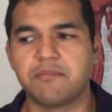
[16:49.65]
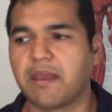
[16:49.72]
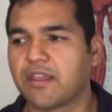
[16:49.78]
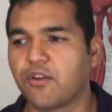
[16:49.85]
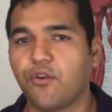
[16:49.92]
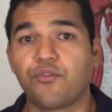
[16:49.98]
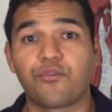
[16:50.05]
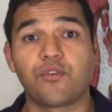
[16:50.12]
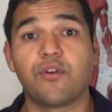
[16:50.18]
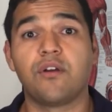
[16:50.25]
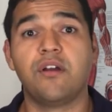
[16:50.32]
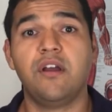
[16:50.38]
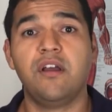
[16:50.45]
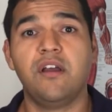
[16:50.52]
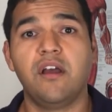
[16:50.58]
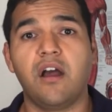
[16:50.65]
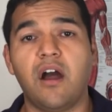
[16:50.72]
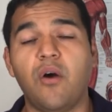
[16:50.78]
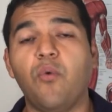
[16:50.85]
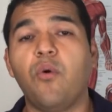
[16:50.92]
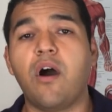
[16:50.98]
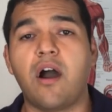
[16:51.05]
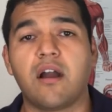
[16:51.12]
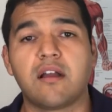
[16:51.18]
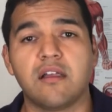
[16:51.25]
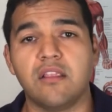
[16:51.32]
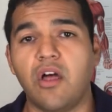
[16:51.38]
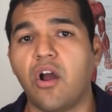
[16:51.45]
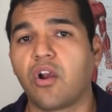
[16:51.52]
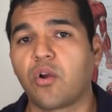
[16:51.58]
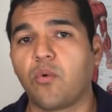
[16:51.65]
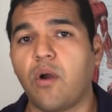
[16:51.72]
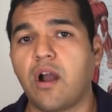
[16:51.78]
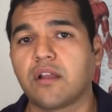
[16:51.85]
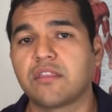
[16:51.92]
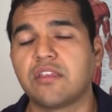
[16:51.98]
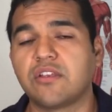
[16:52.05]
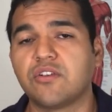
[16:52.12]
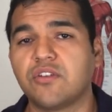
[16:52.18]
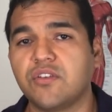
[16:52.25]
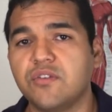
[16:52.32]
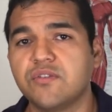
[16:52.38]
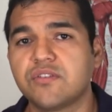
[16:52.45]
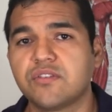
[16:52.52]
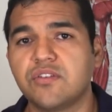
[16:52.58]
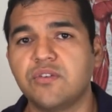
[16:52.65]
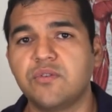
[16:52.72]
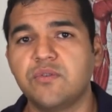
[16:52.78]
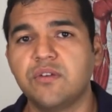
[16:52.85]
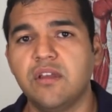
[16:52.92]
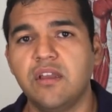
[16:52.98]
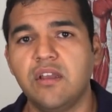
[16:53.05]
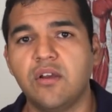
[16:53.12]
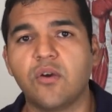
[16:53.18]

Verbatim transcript: You might go for a, a walk, a longer walk than you're used to,